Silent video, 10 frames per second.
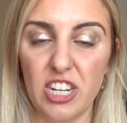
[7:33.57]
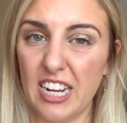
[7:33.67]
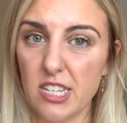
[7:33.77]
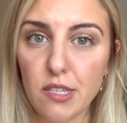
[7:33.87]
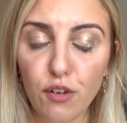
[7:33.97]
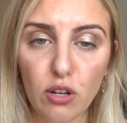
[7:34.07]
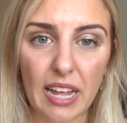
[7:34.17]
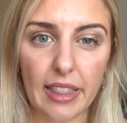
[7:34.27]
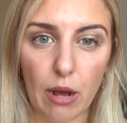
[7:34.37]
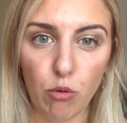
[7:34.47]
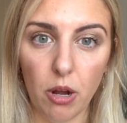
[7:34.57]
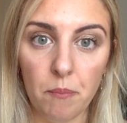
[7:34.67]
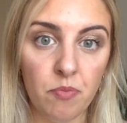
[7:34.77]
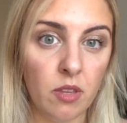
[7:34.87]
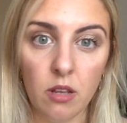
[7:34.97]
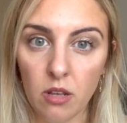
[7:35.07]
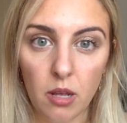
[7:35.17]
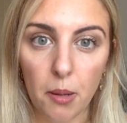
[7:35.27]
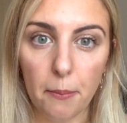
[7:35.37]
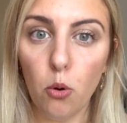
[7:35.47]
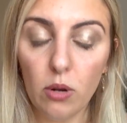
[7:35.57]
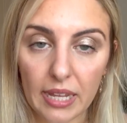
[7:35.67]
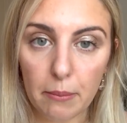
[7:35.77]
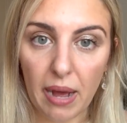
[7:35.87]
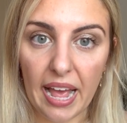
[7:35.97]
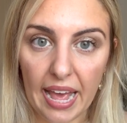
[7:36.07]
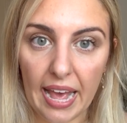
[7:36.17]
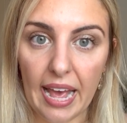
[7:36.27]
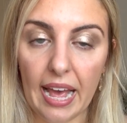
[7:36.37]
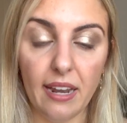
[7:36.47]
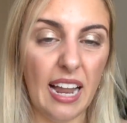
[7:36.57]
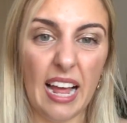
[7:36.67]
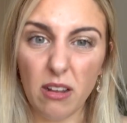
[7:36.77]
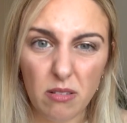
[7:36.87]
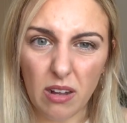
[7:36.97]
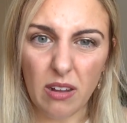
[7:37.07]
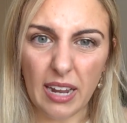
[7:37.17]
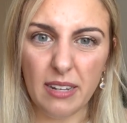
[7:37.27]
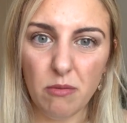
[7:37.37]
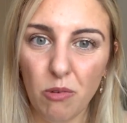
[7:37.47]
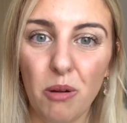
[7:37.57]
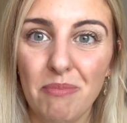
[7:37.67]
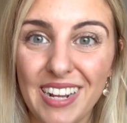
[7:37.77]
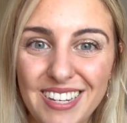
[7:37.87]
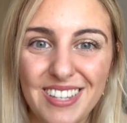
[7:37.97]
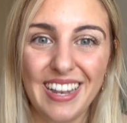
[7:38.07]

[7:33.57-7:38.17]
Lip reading: I just felt like they were pulling my hair, and like I didn't want my